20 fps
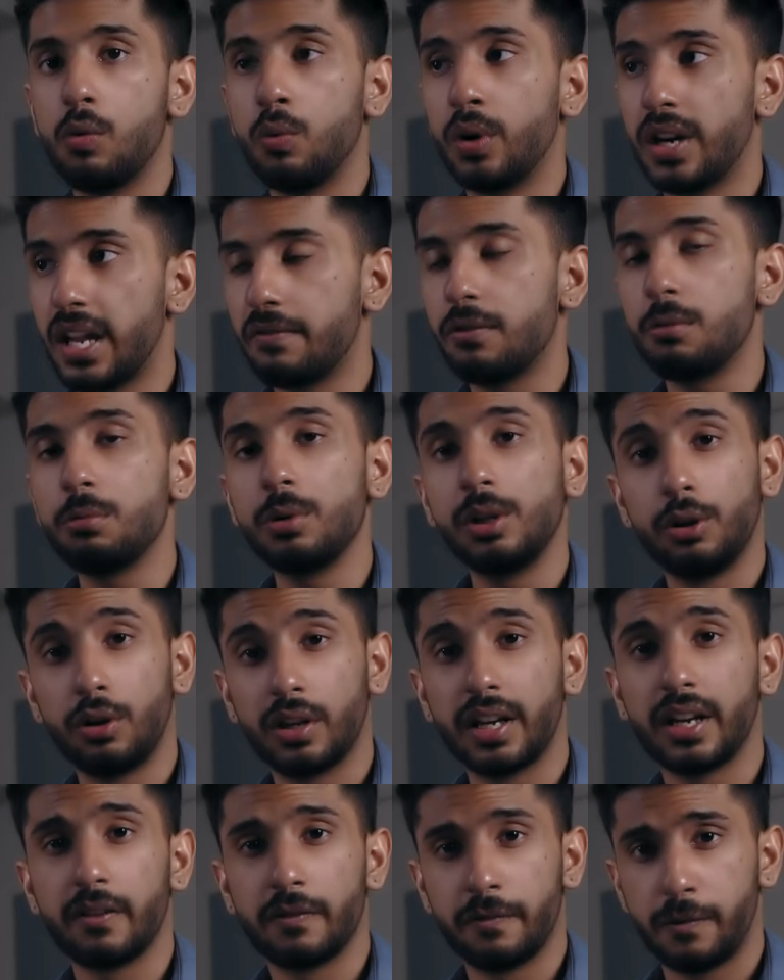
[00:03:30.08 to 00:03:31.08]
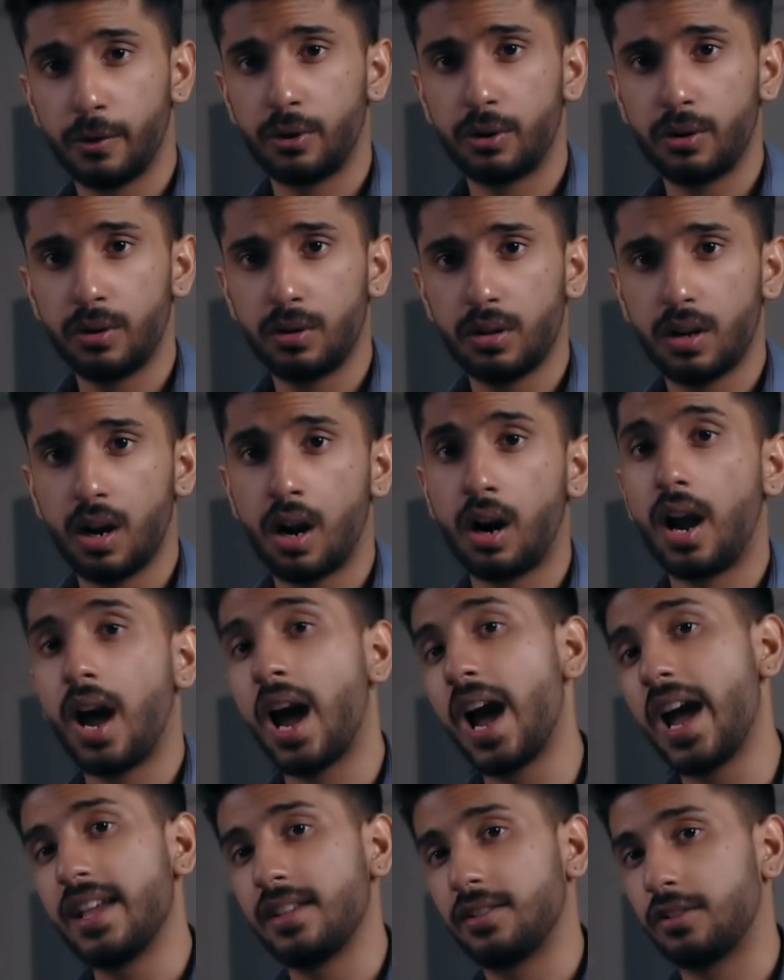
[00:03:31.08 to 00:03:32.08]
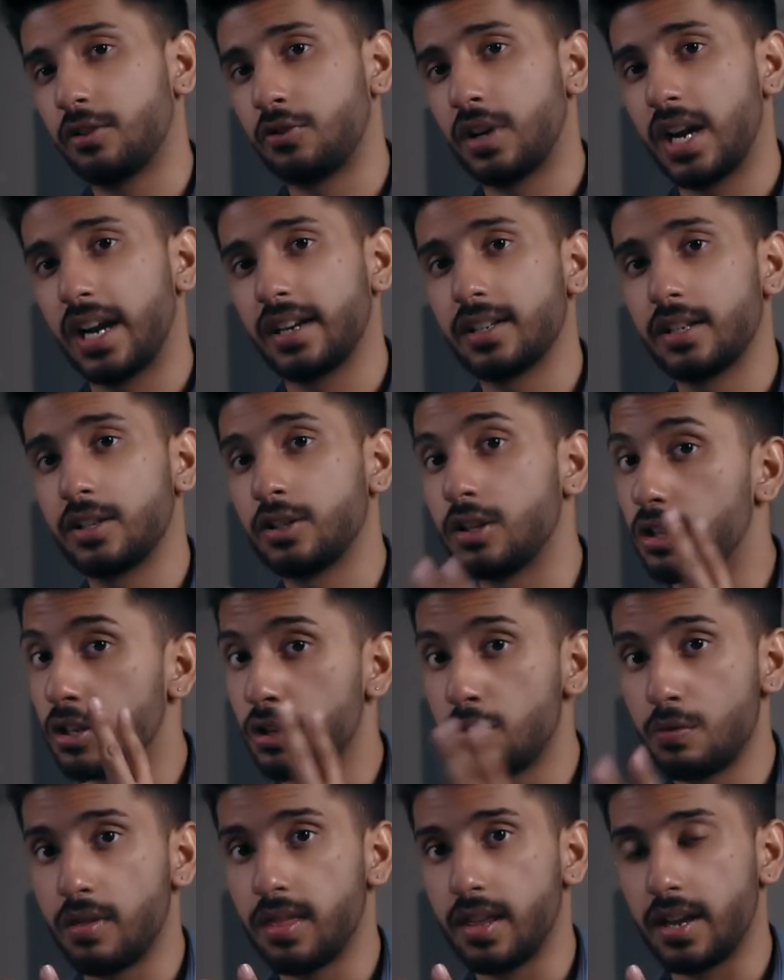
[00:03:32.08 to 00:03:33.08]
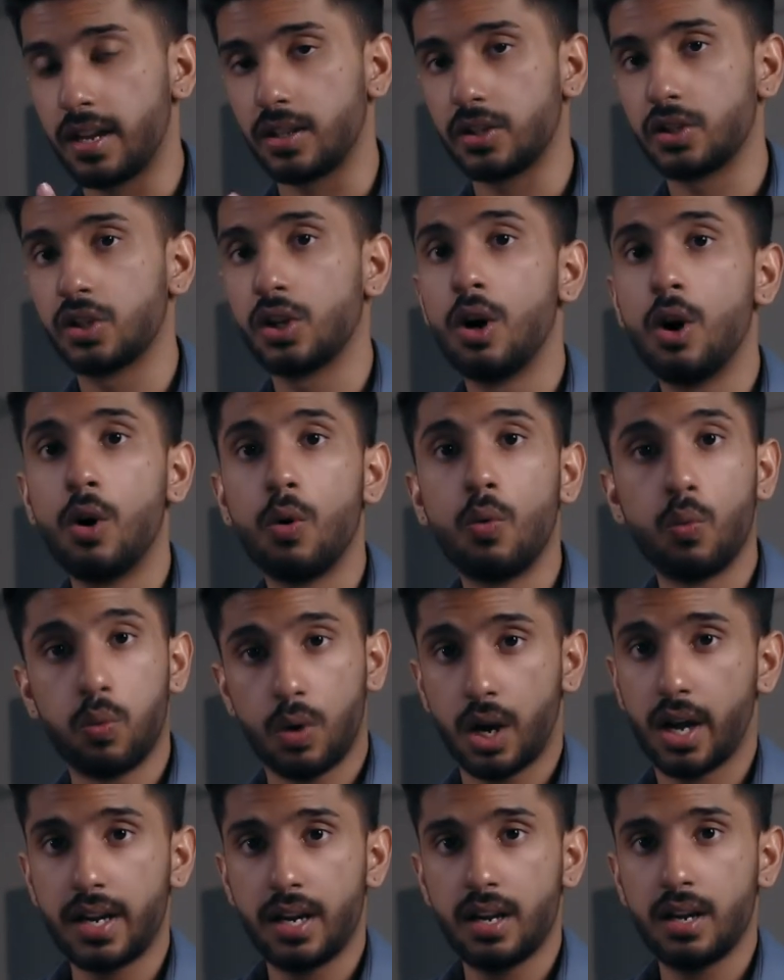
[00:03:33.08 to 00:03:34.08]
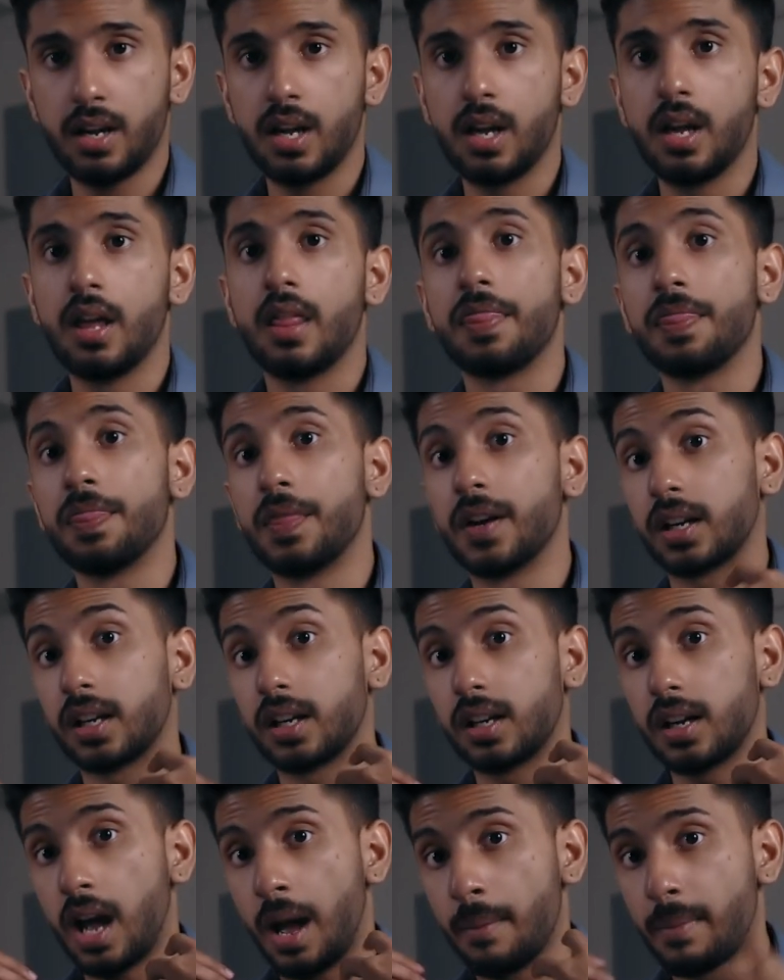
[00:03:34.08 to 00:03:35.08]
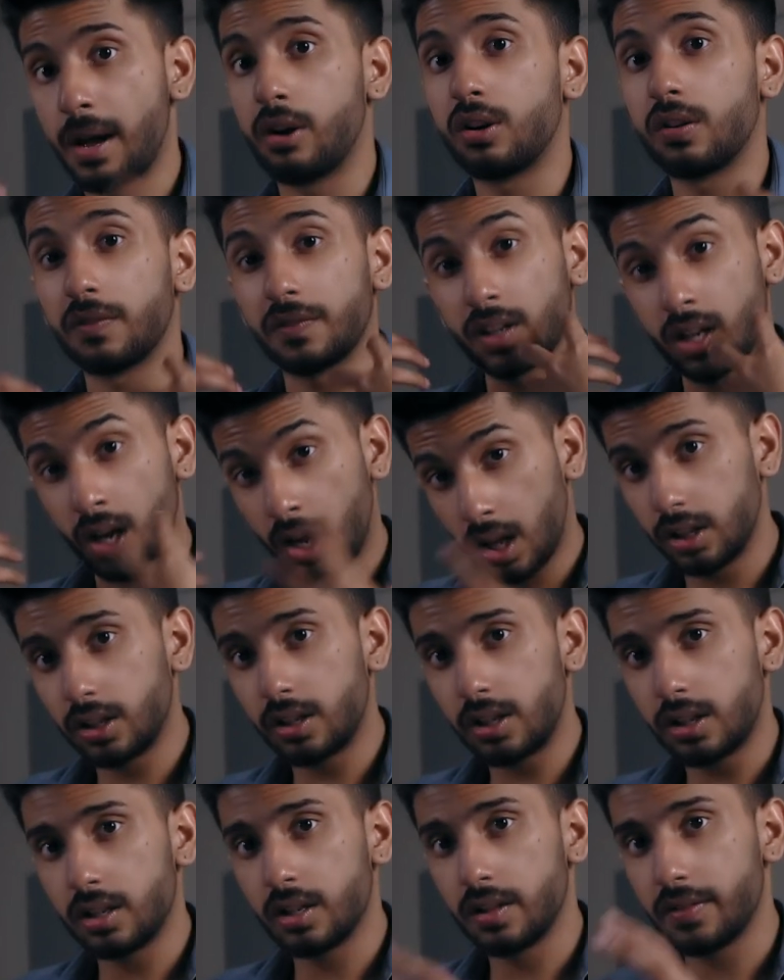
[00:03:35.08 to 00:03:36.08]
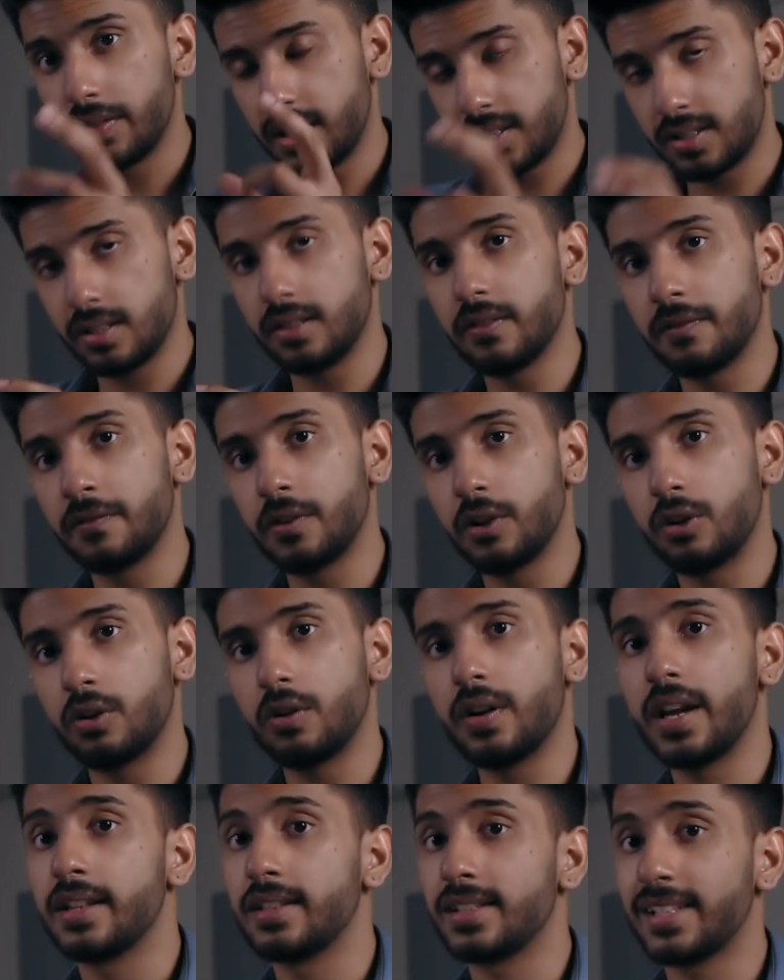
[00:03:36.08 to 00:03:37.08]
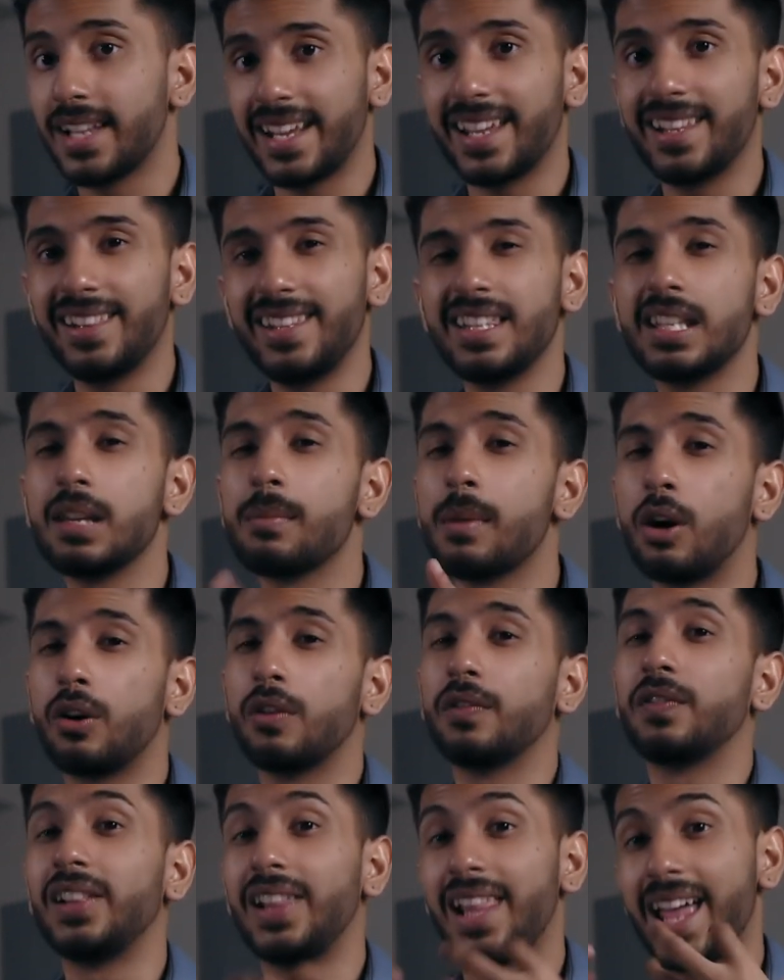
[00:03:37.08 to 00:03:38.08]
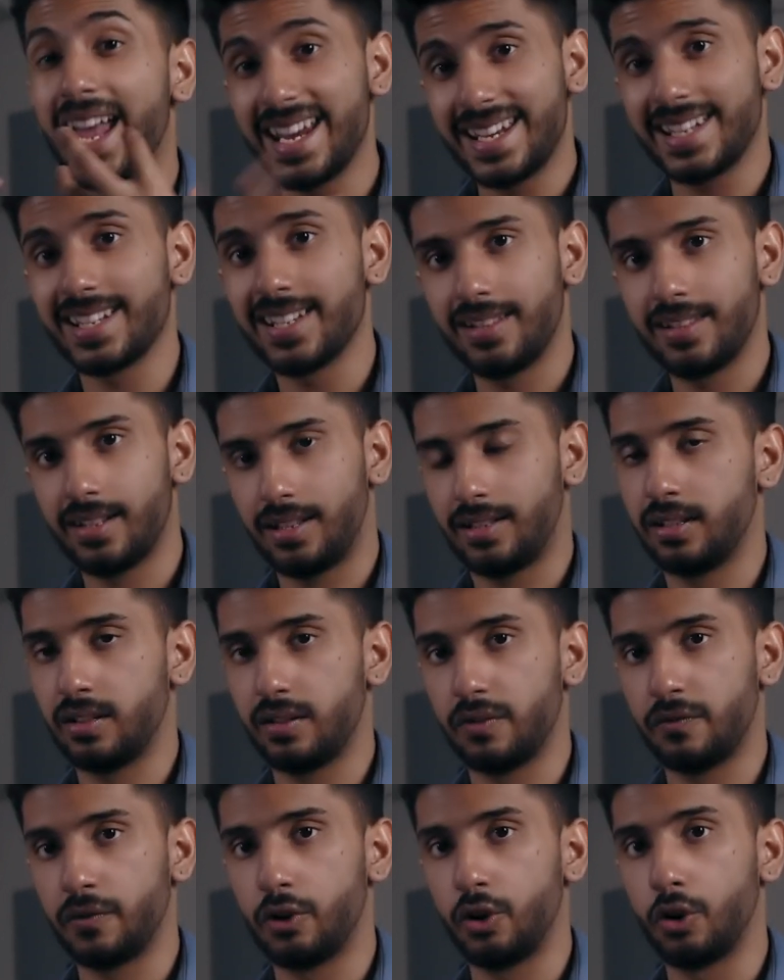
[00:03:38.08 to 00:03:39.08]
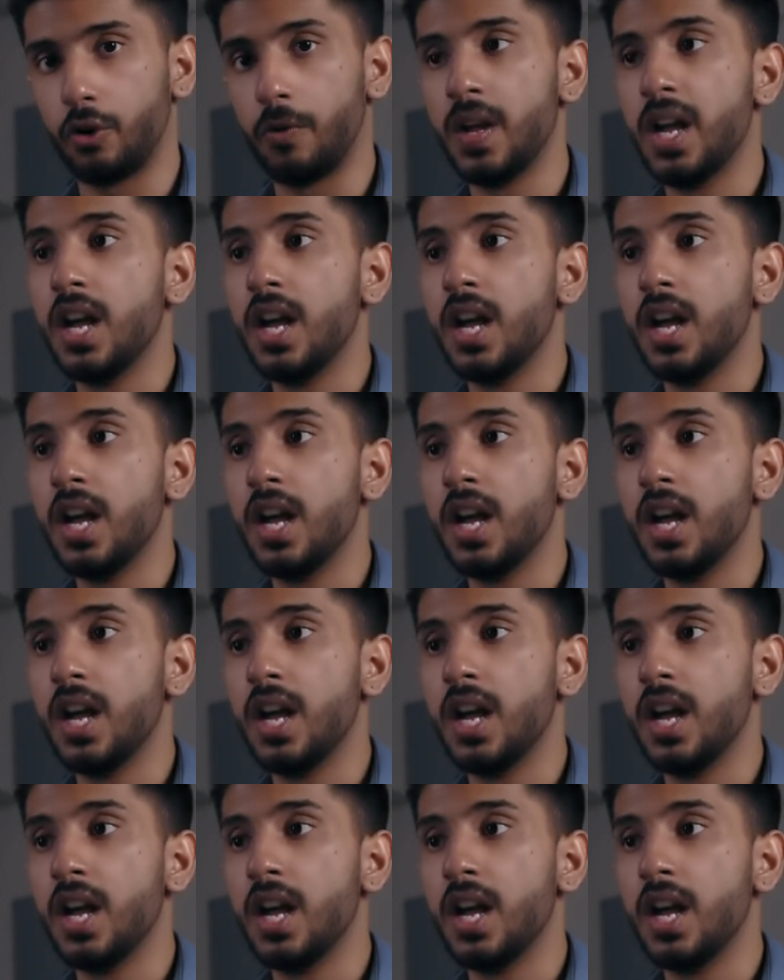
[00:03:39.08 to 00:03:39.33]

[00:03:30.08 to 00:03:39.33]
whenever we look at a photo, our eye is attracted to two things. One, the amount of color that's in the photo, and secondly, the amount of light that's in the photo.